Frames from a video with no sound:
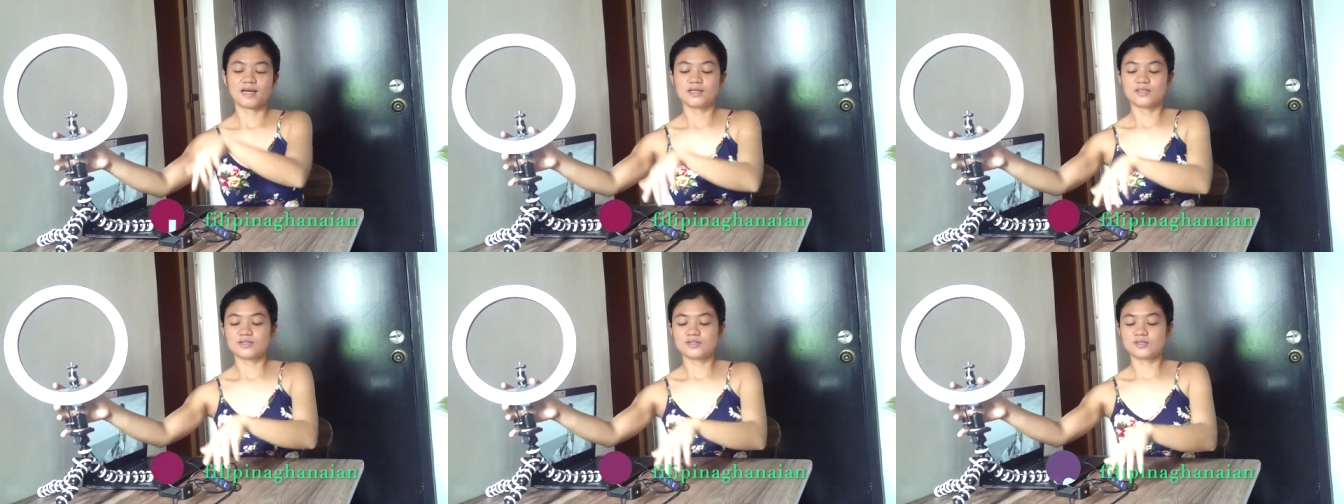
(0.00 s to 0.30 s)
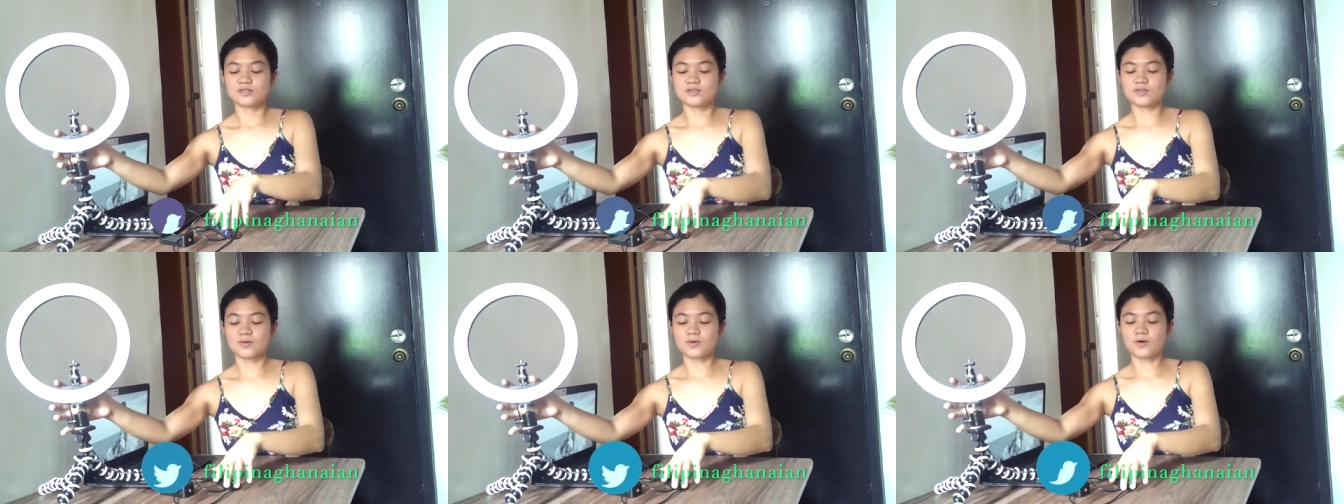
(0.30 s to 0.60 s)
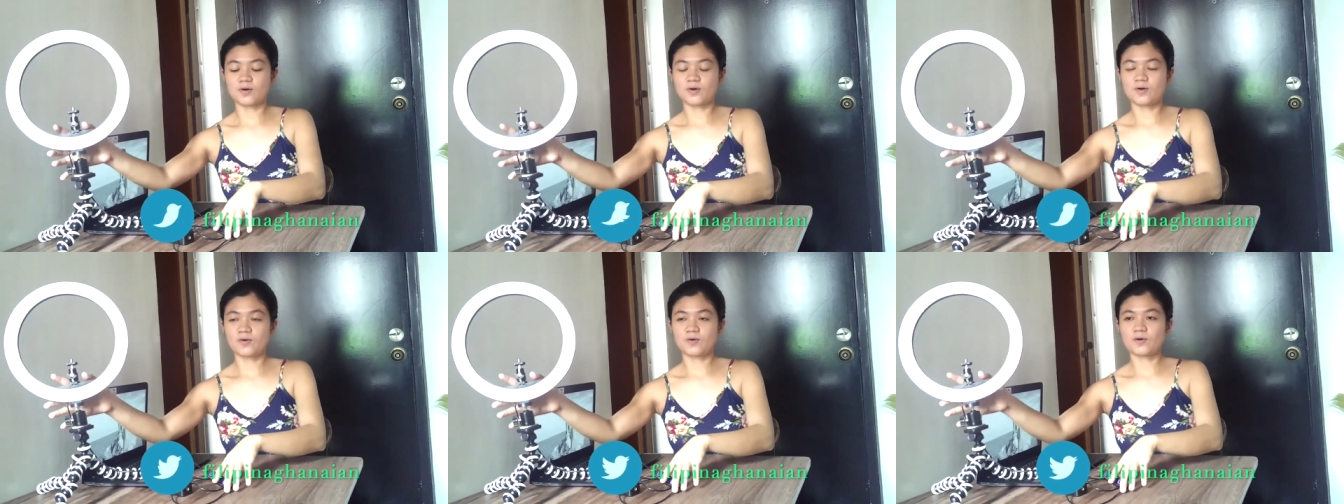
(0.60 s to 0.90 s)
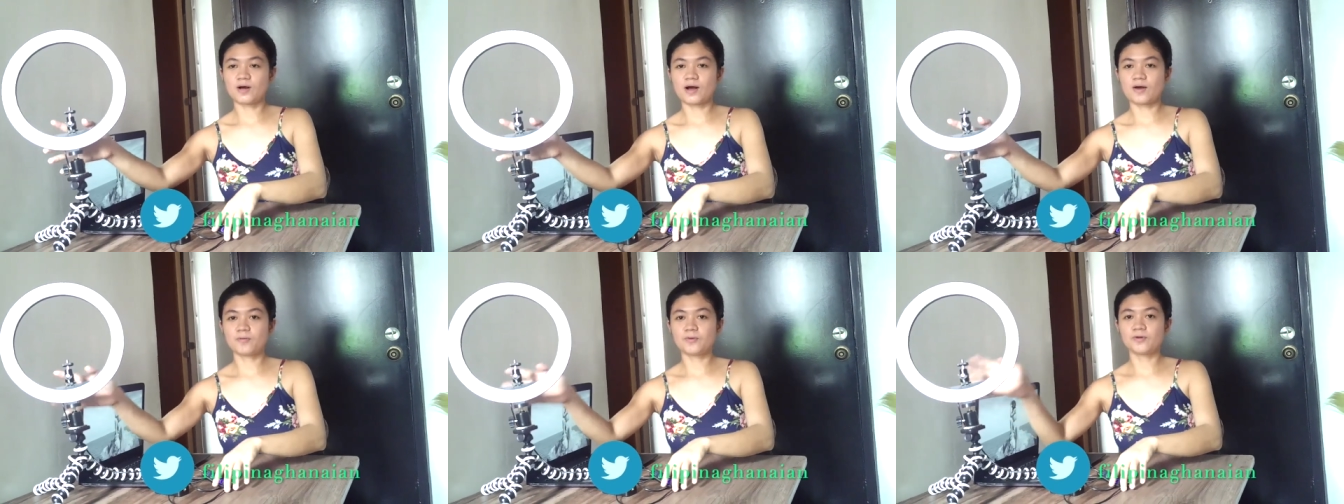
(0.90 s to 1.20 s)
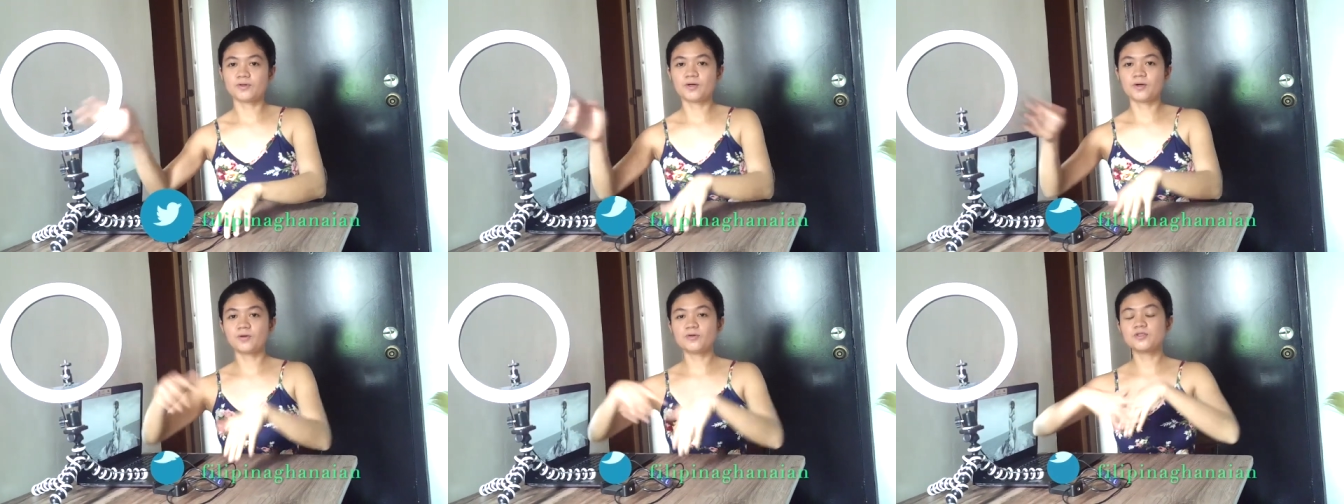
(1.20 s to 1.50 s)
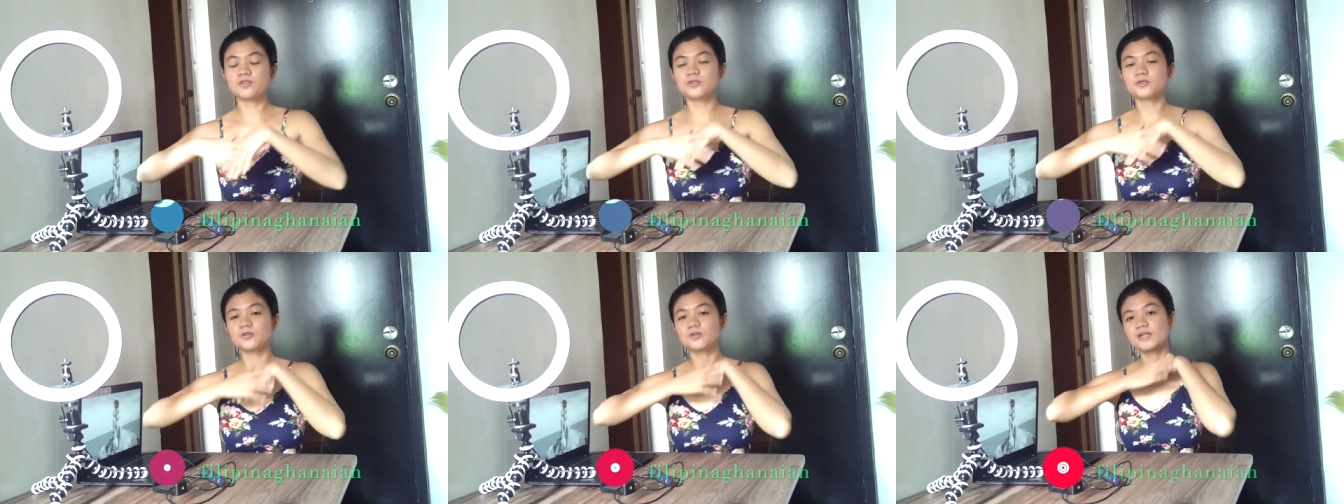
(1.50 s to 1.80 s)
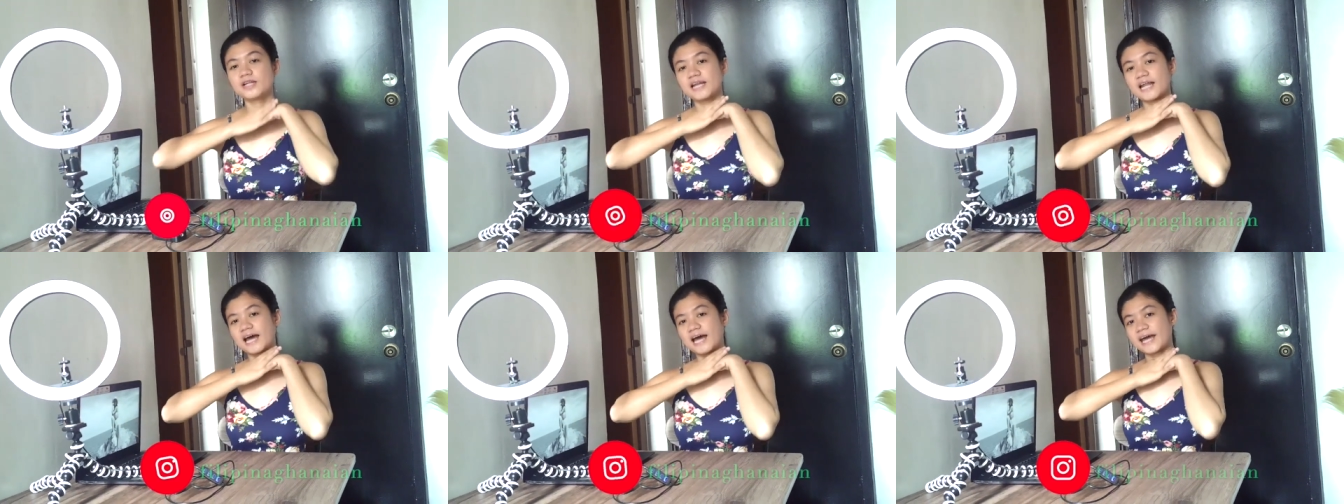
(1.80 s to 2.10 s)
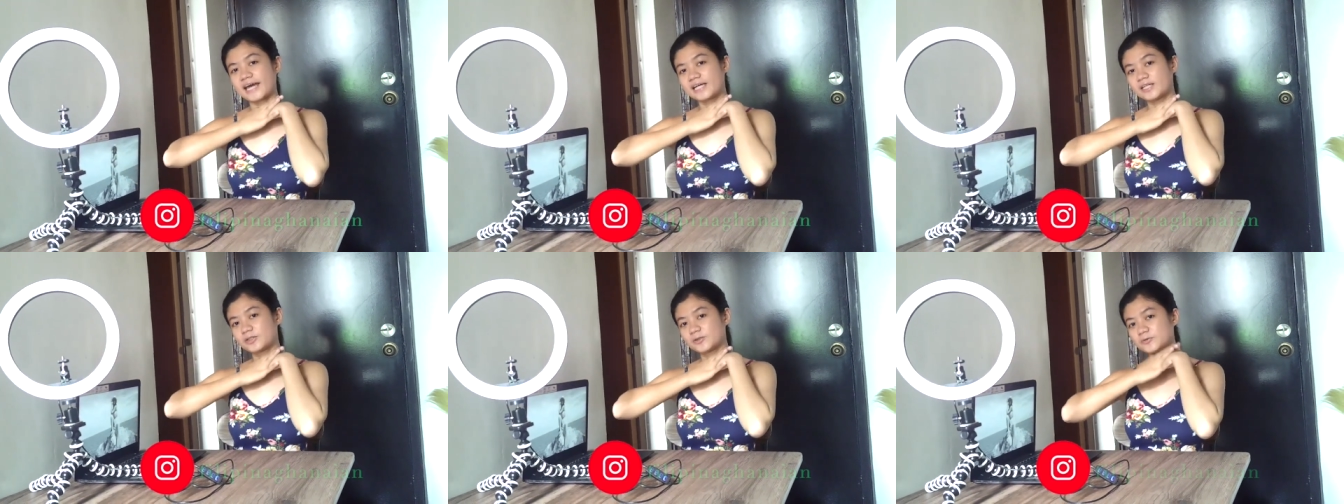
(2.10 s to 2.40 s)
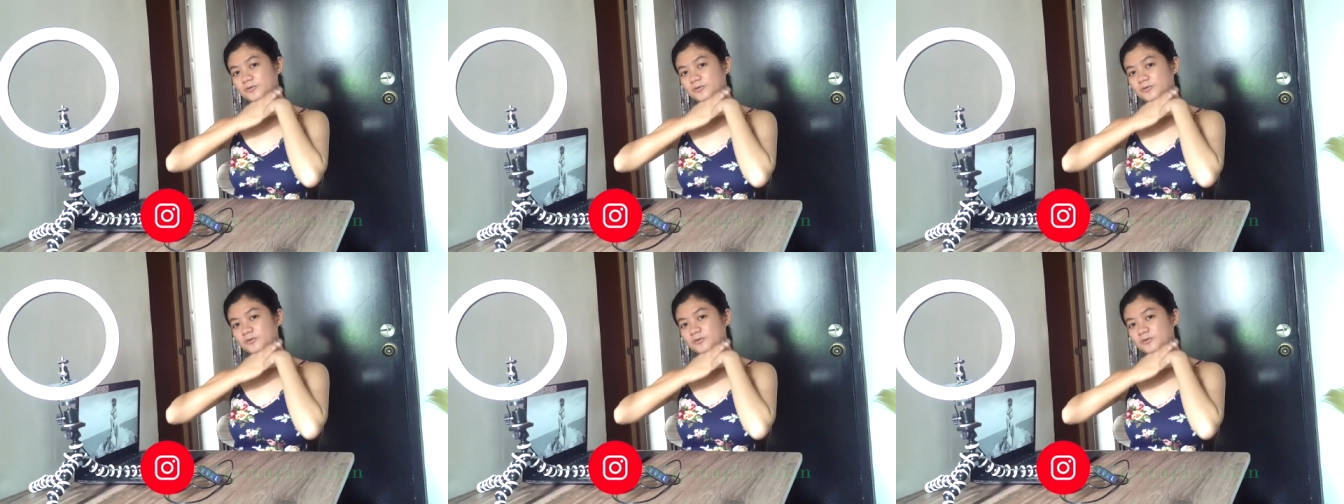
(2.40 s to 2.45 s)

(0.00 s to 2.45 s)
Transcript: So I would also like